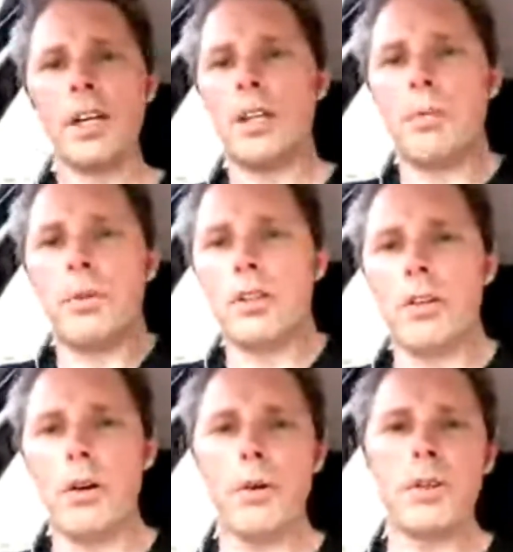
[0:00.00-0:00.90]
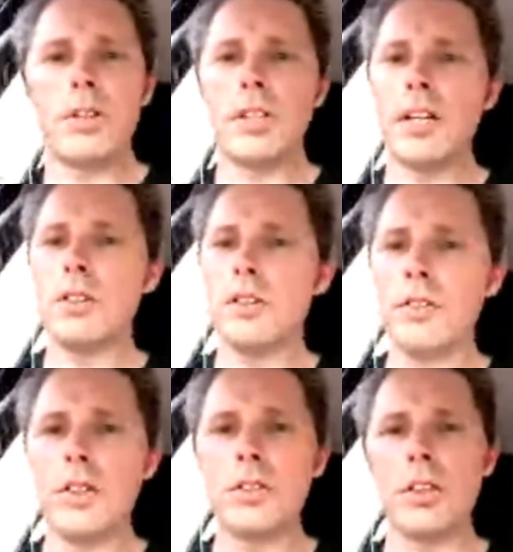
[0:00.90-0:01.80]
you, you grow older you change your
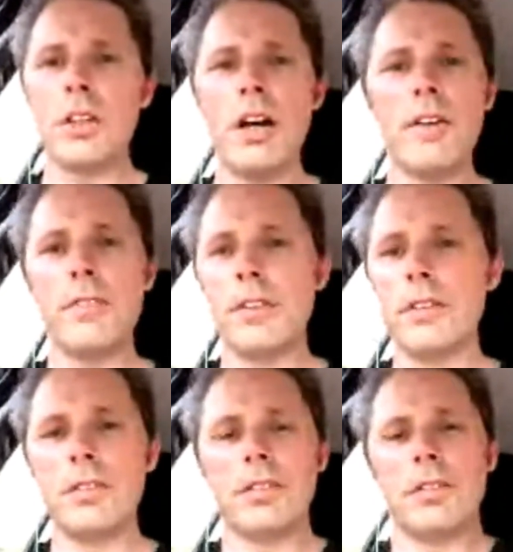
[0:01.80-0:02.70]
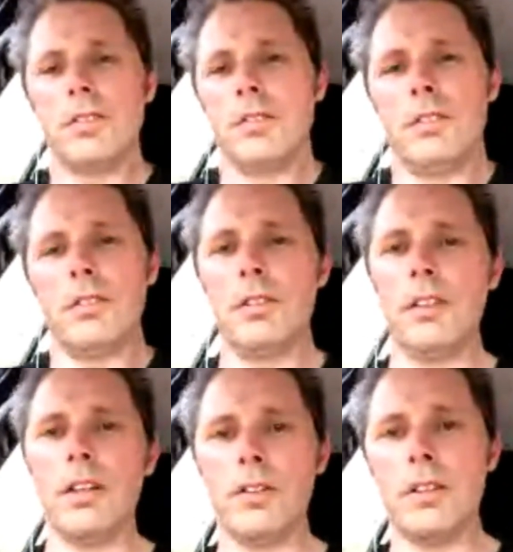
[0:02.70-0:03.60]
views on life and
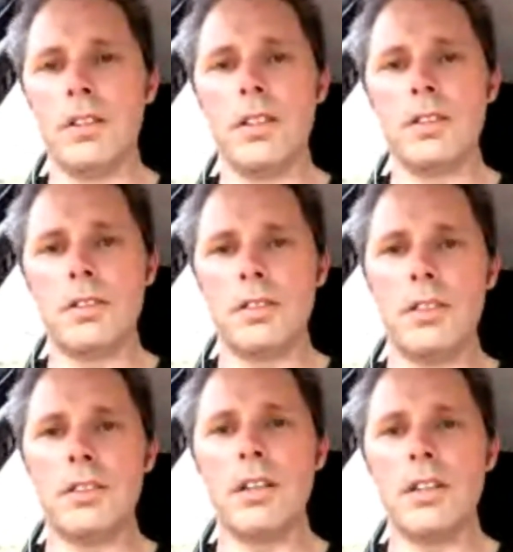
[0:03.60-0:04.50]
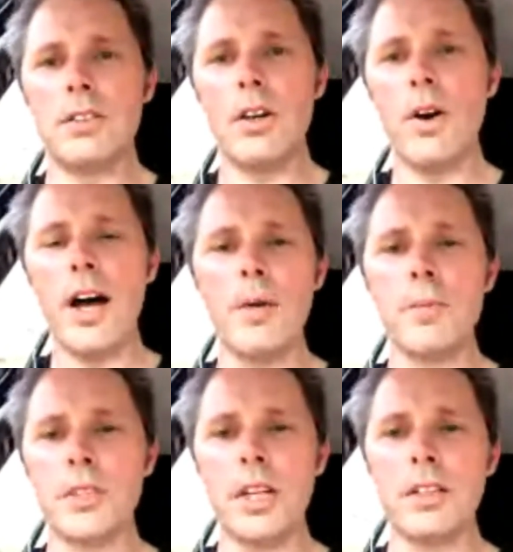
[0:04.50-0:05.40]
you know there's there's no there's no
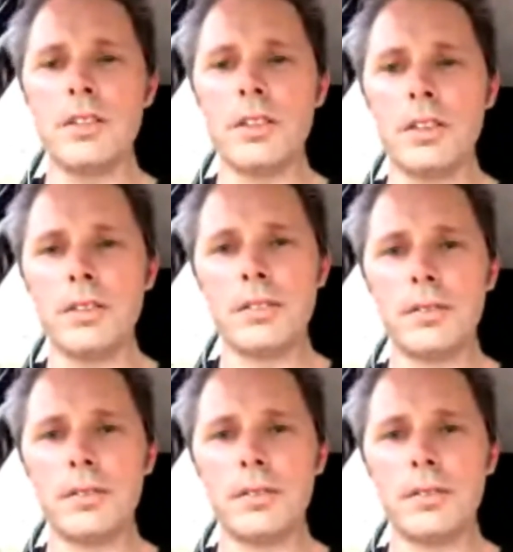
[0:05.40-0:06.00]
harm in changing